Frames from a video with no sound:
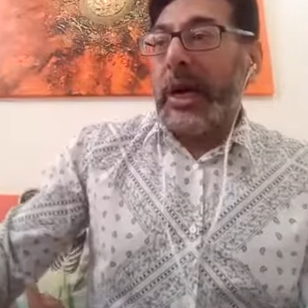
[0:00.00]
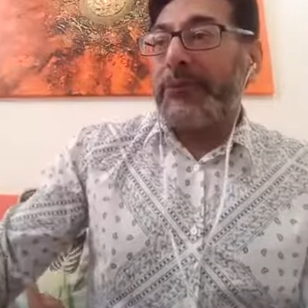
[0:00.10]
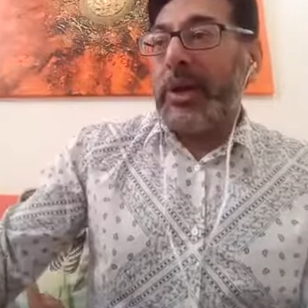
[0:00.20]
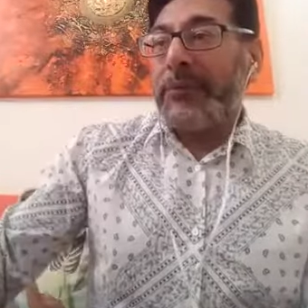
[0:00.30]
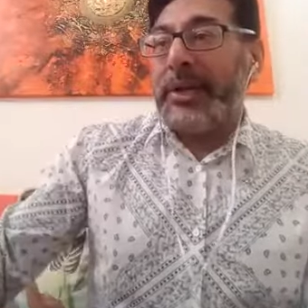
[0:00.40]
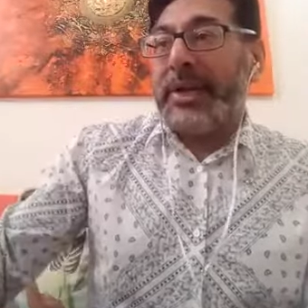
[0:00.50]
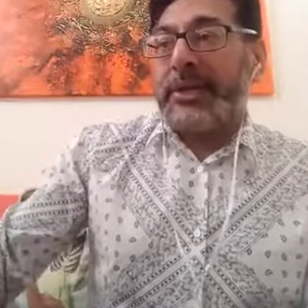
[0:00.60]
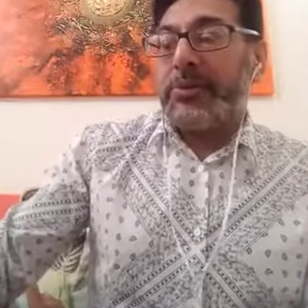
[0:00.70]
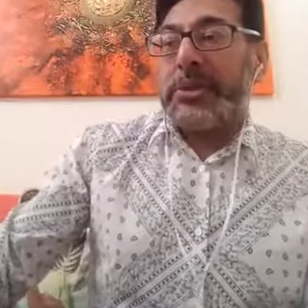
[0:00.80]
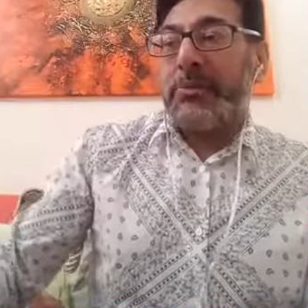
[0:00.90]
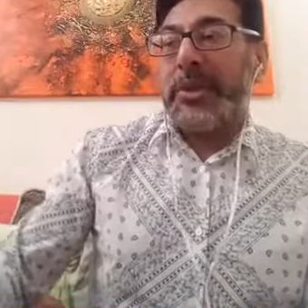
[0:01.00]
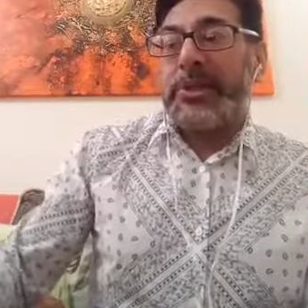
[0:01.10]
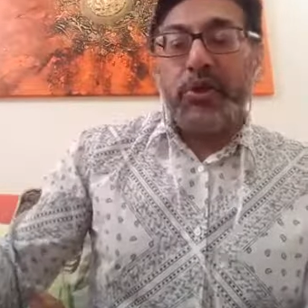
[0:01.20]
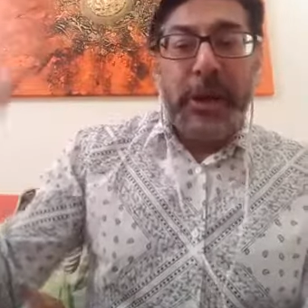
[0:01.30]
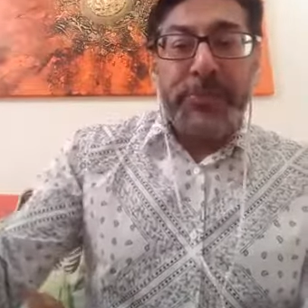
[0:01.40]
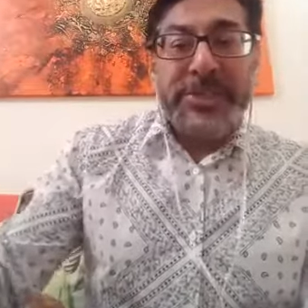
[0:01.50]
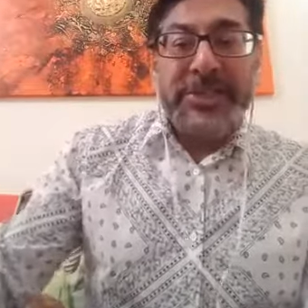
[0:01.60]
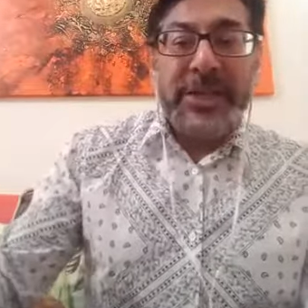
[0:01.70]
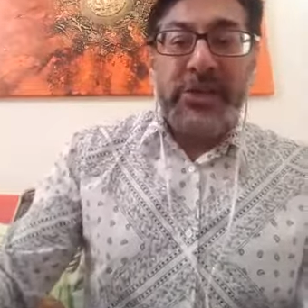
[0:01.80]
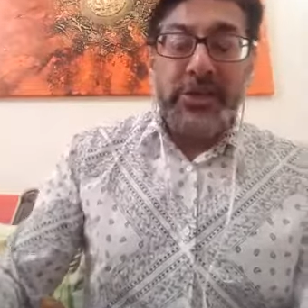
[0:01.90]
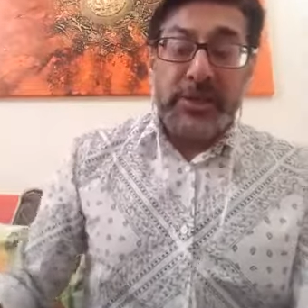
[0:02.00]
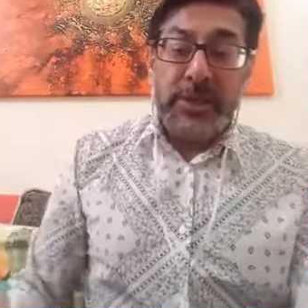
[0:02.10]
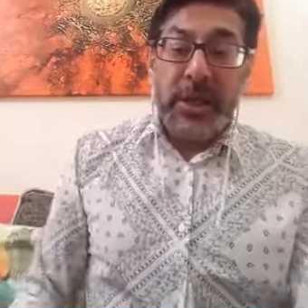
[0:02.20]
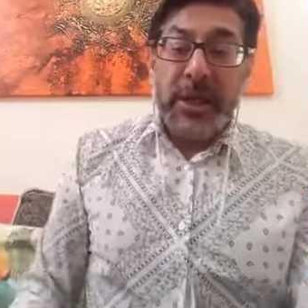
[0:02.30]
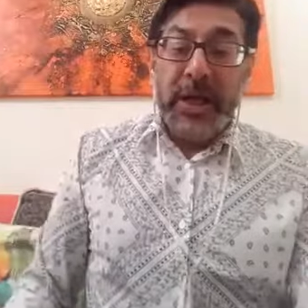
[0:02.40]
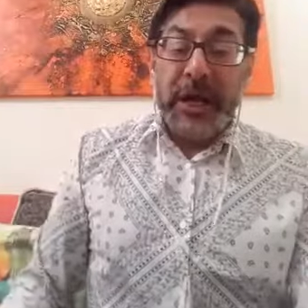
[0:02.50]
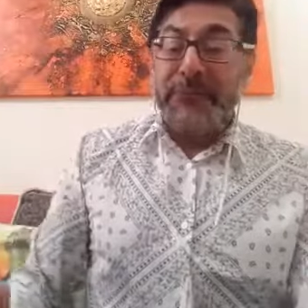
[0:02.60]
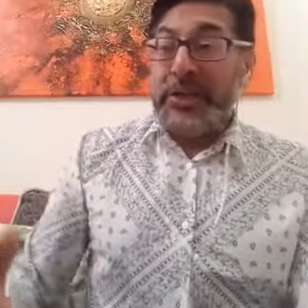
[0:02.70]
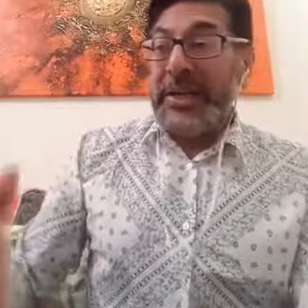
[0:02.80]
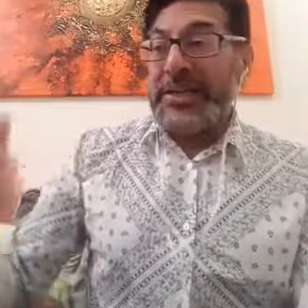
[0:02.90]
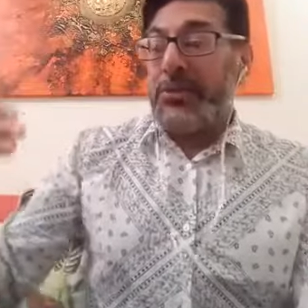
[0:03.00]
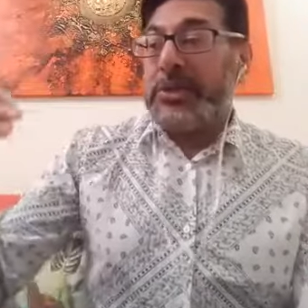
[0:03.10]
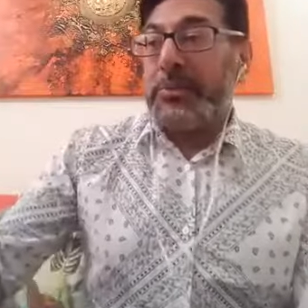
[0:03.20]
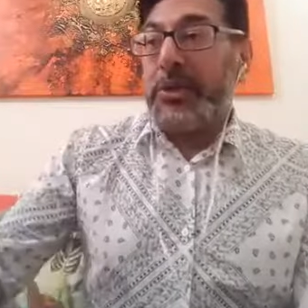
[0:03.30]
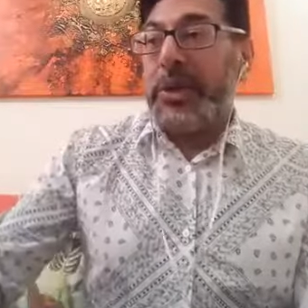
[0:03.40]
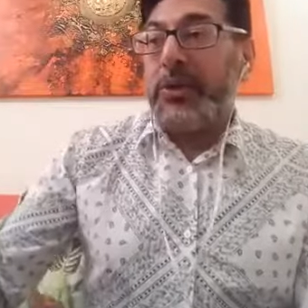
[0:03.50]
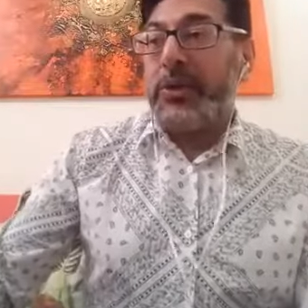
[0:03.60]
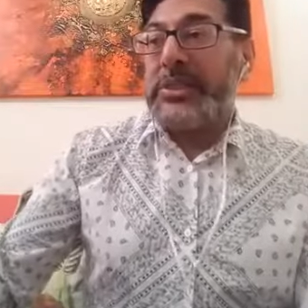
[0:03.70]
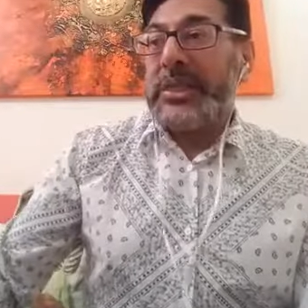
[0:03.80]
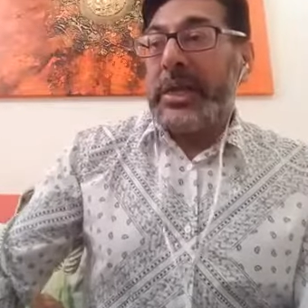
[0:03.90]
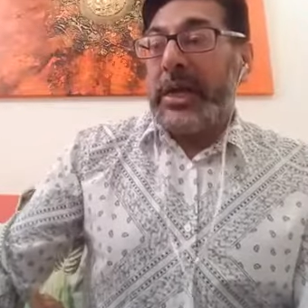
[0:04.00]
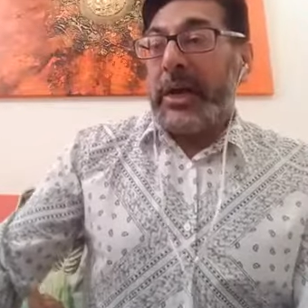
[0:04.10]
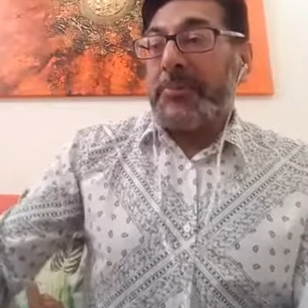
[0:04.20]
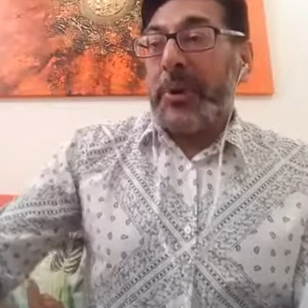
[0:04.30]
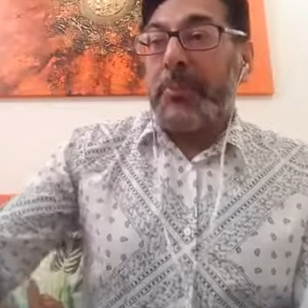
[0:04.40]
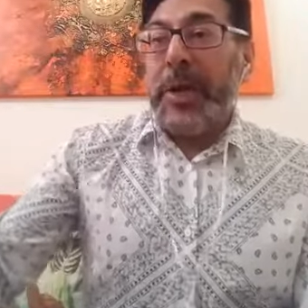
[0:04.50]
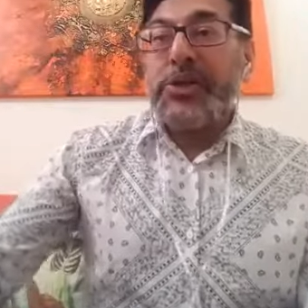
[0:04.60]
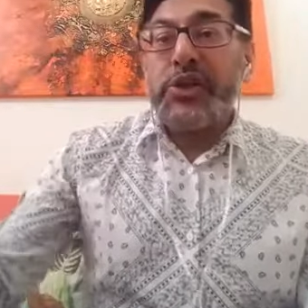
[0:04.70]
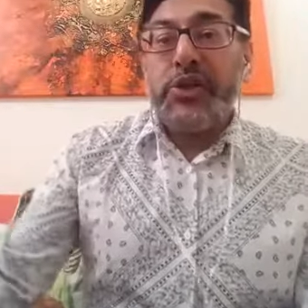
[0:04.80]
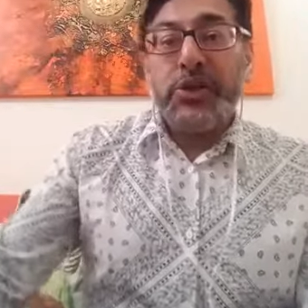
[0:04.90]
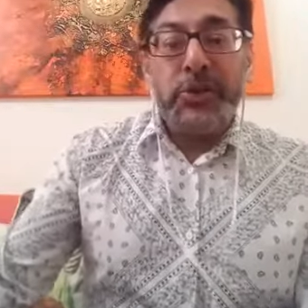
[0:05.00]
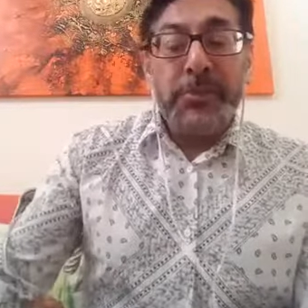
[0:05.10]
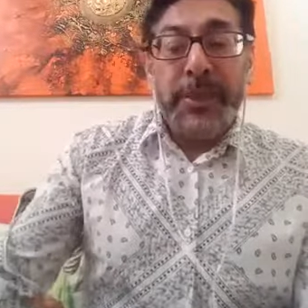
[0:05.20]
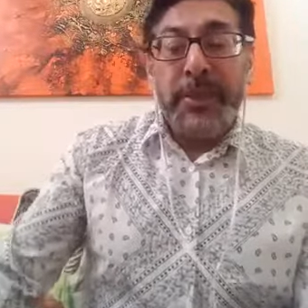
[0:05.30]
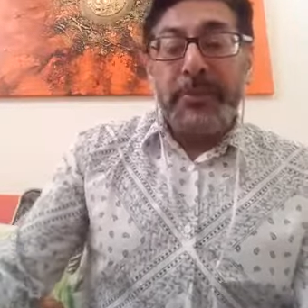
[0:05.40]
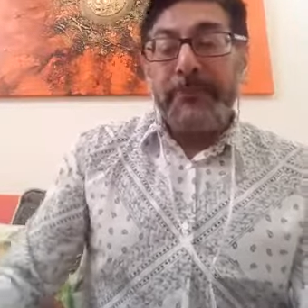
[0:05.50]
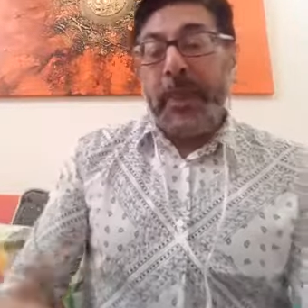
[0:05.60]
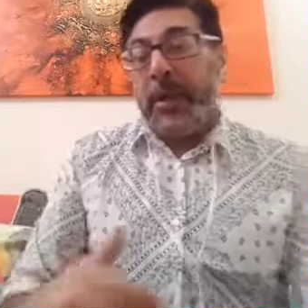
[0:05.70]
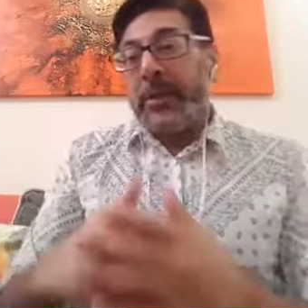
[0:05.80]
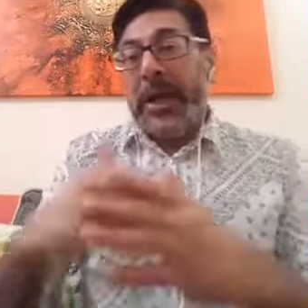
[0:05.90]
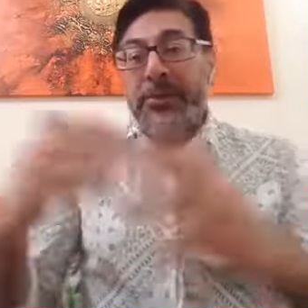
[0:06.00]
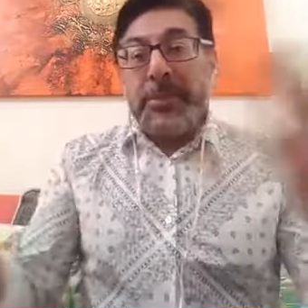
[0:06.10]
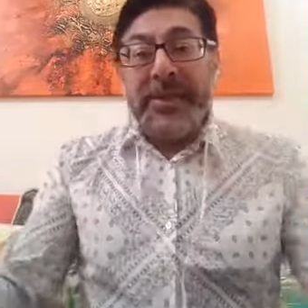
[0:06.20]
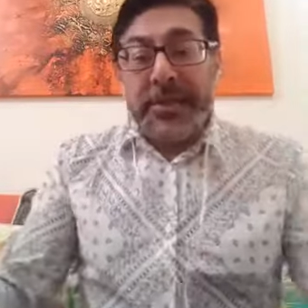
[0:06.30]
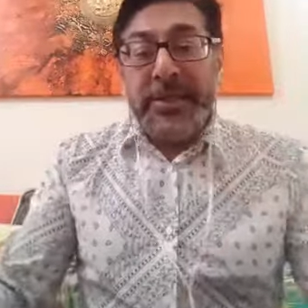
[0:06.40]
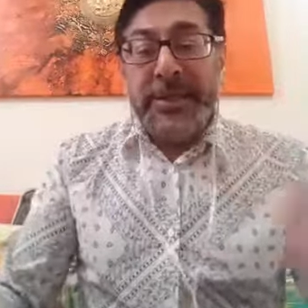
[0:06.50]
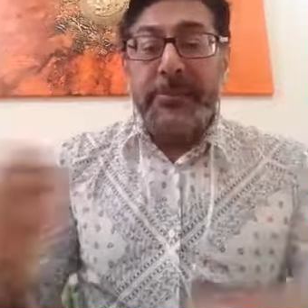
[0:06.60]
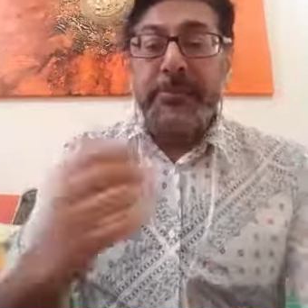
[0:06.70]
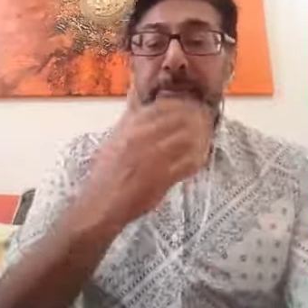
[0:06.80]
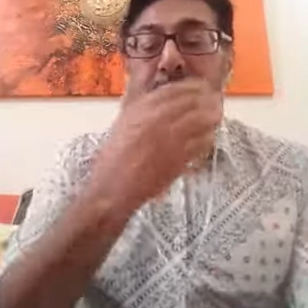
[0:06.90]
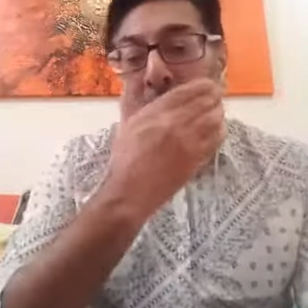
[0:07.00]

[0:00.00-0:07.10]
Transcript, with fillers: I've, I've connected with somebody that's great at presentations. I've connected with somebody who is prepare to show me how they build a team.